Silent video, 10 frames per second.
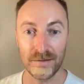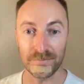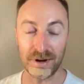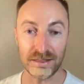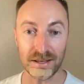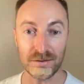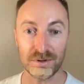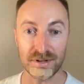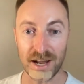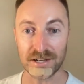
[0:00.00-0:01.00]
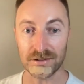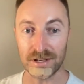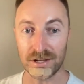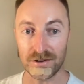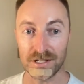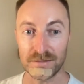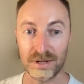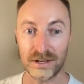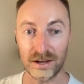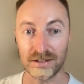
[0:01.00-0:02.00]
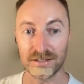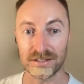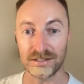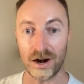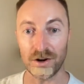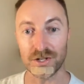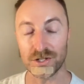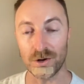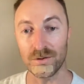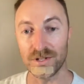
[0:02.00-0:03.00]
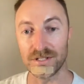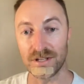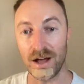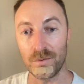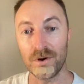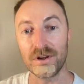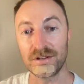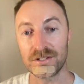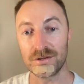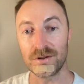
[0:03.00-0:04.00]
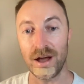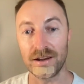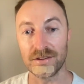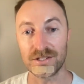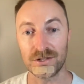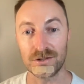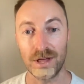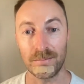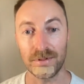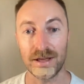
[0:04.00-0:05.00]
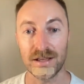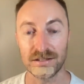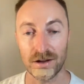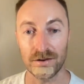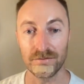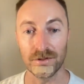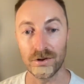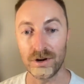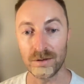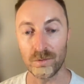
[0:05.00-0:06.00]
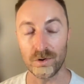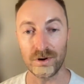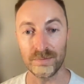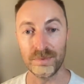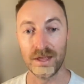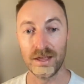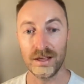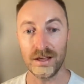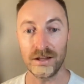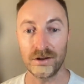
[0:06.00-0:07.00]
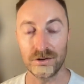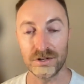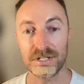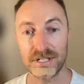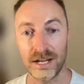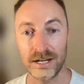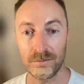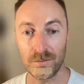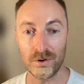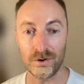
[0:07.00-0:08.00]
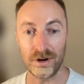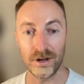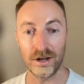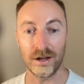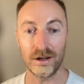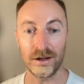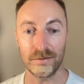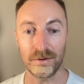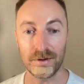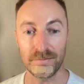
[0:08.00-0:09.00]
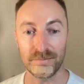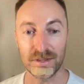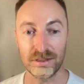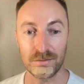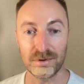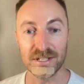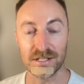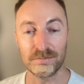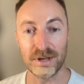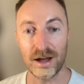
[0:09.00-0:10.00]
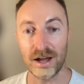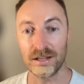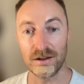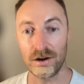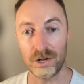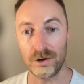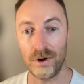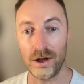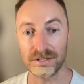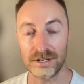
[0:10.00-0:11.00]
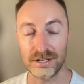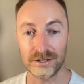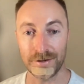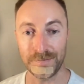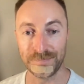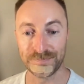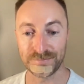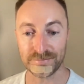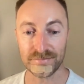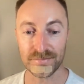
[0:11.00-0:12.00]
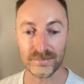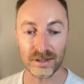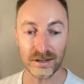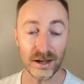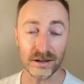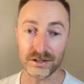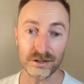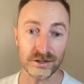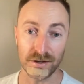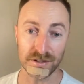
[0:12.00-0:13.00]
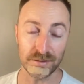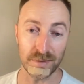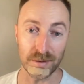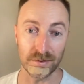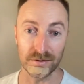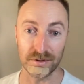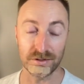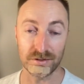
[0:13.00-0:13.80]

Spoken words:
But I think we're naturally curious because our soul wants to guide us to that place of learning more and understanding more the reasons behind our curiosity. So yeah, just trusting people and